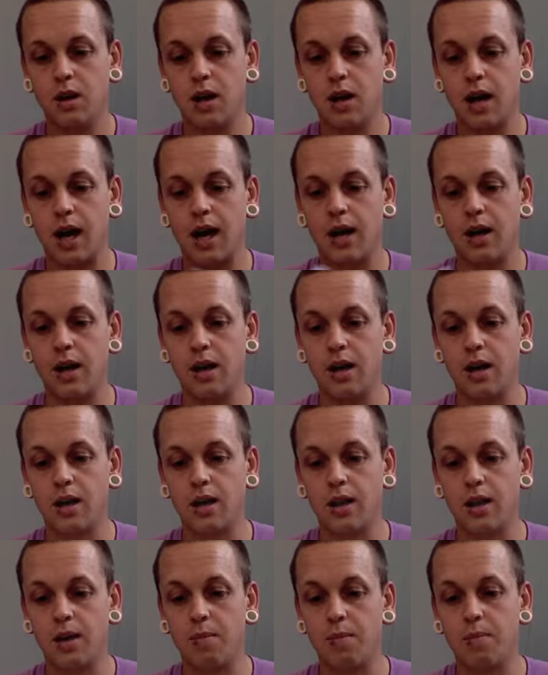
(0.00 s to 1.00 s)
And
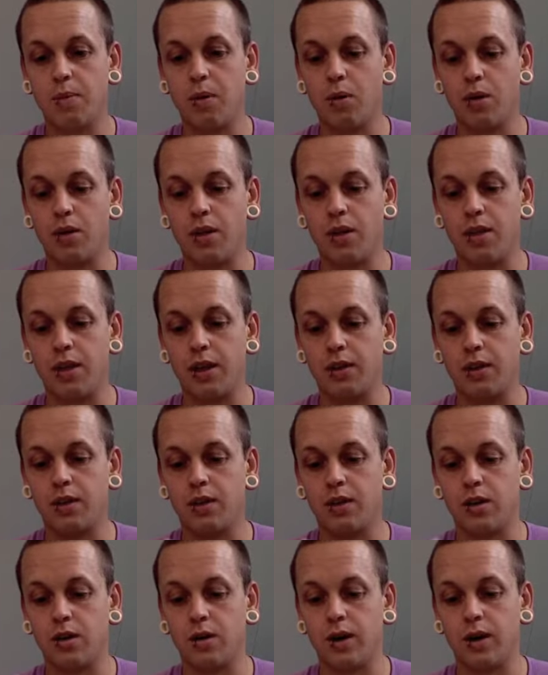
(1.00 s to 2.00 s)
the important thing to
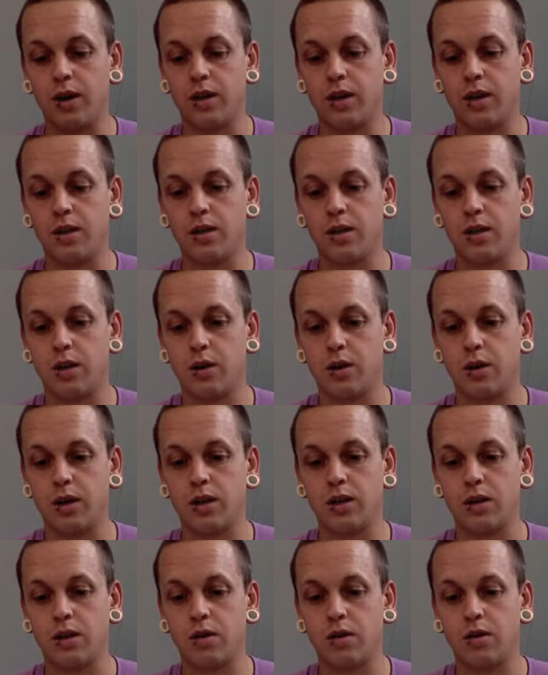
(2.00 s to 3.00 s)
do is